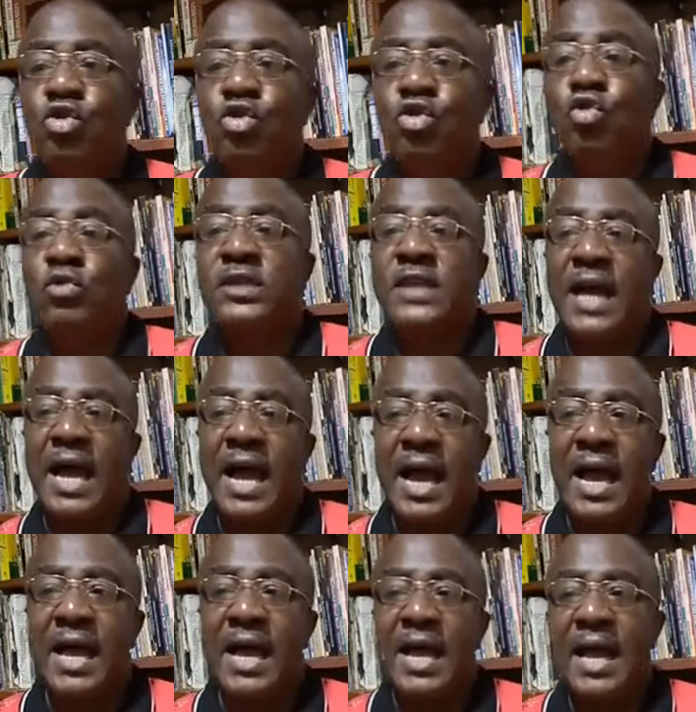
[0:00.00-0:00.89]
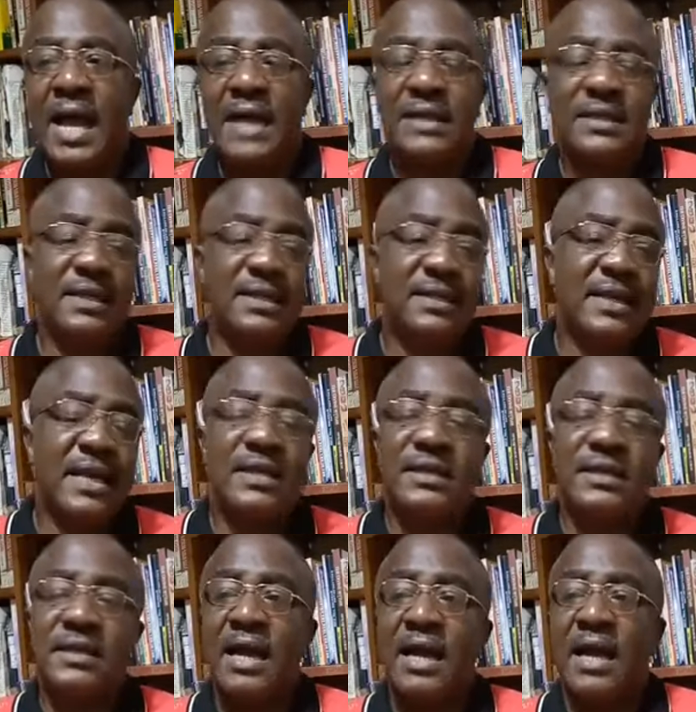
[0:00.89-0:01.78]
used her as a sexual,
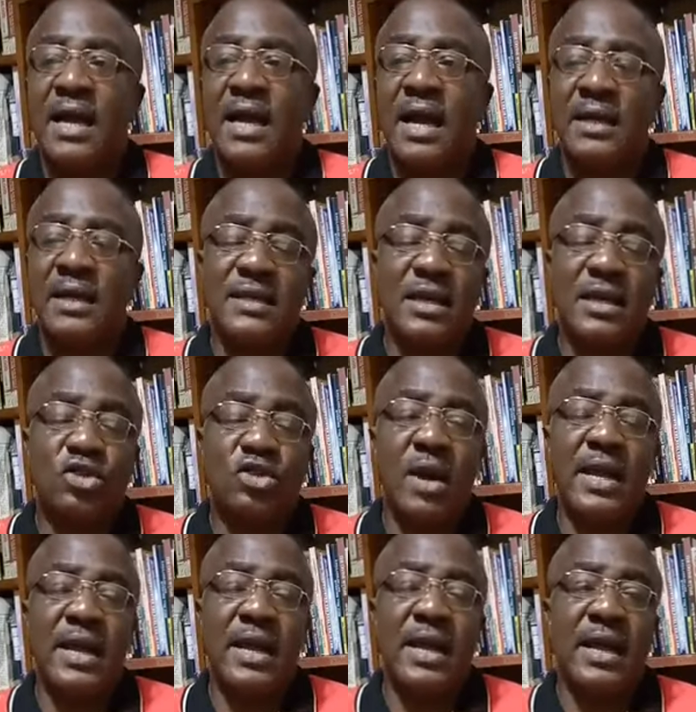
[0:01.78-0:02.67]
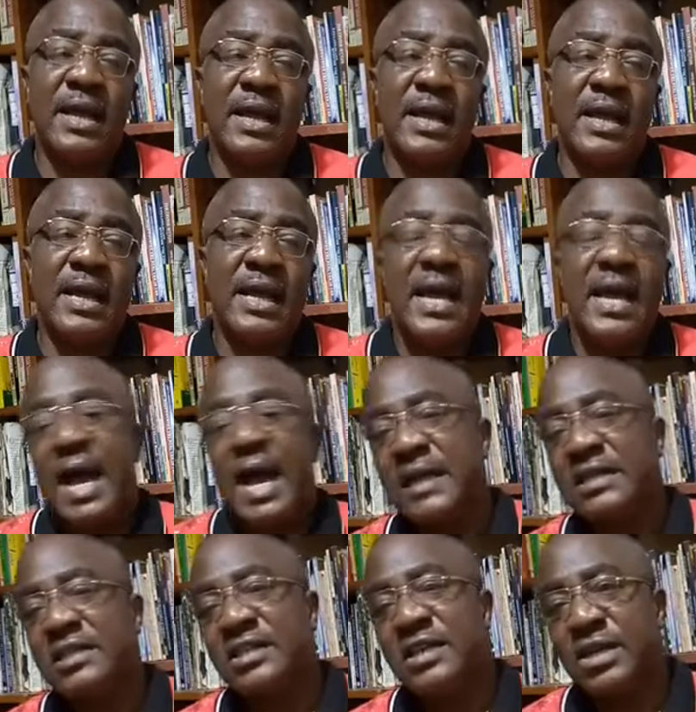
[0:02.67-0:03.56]
uh, sexual uh,
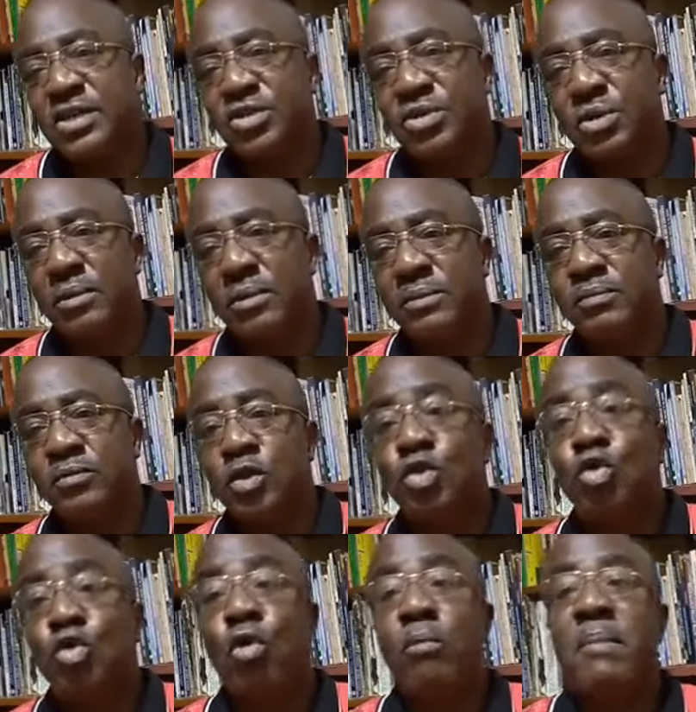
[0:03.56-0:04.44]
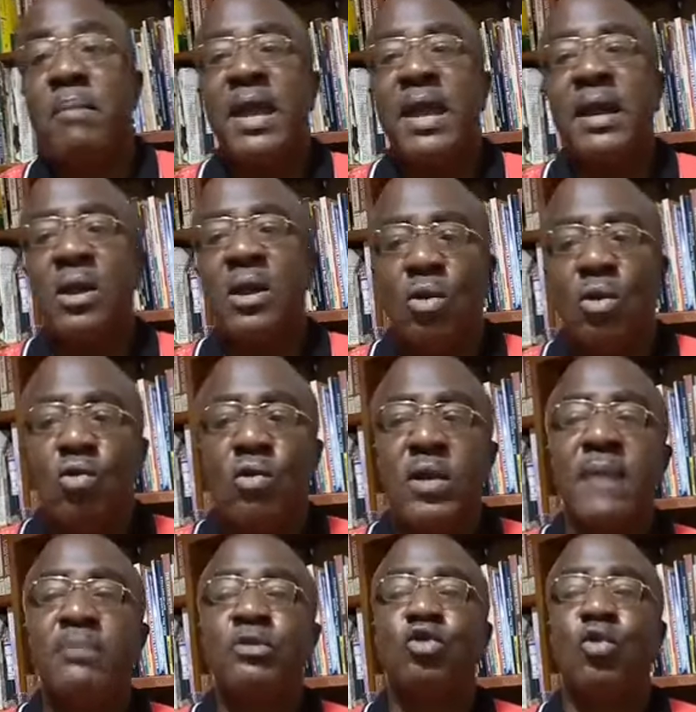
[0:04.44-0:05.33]
attraction to men who
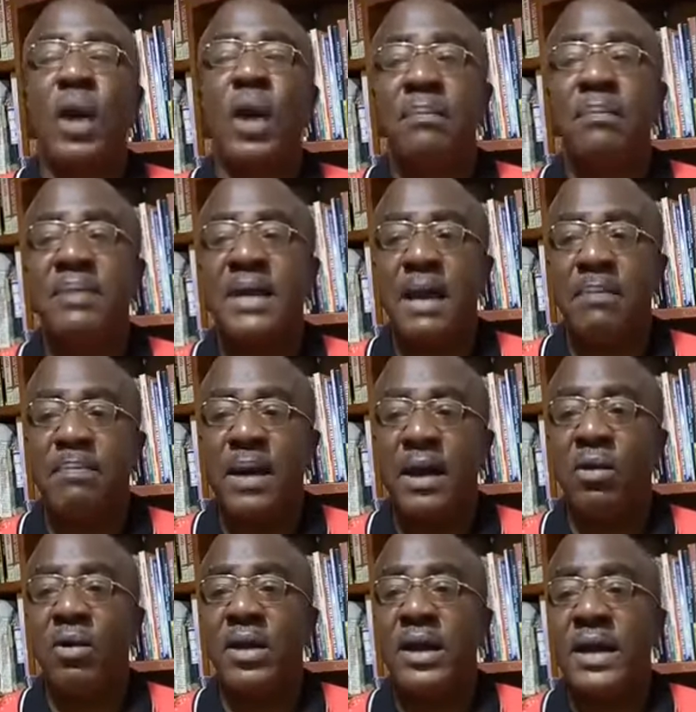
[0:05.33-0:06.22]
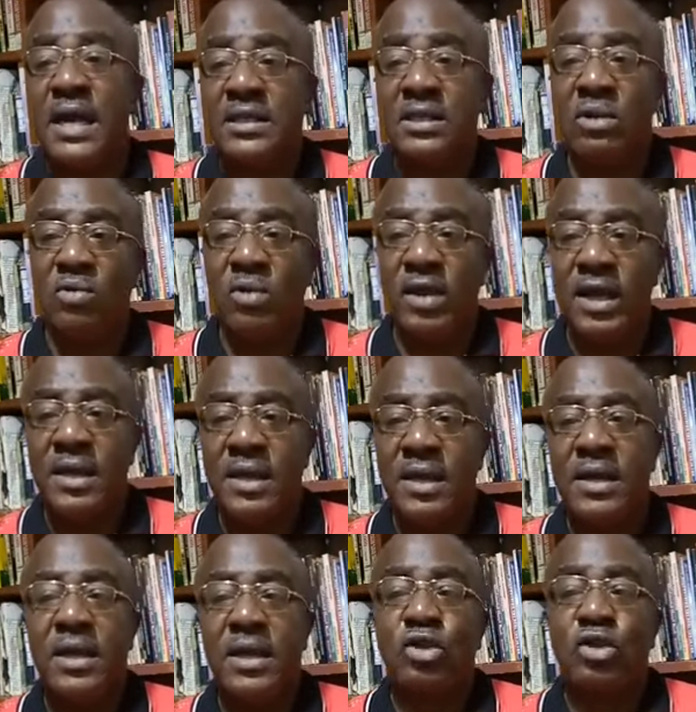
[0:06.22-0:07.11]
came to her beer parlor in Ajegunle,
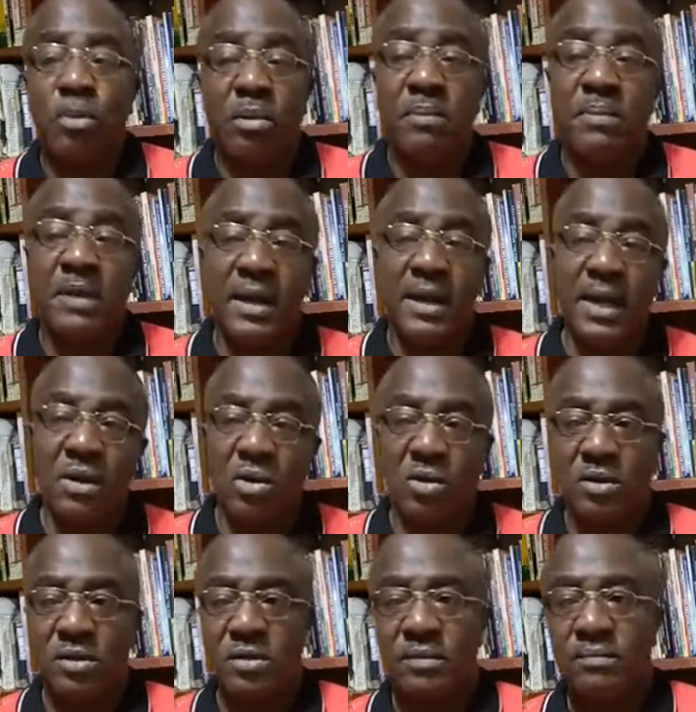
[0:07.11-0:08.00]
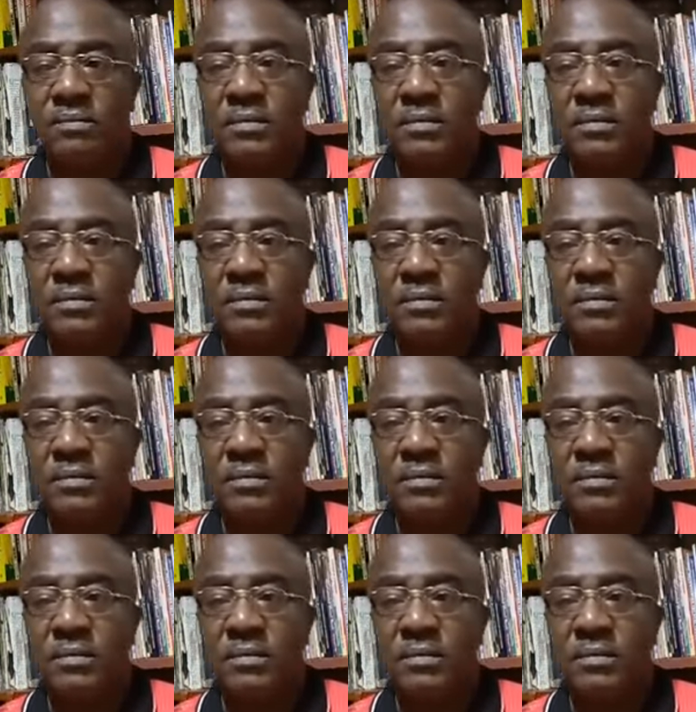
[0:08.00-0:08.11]
in suburb Lagos.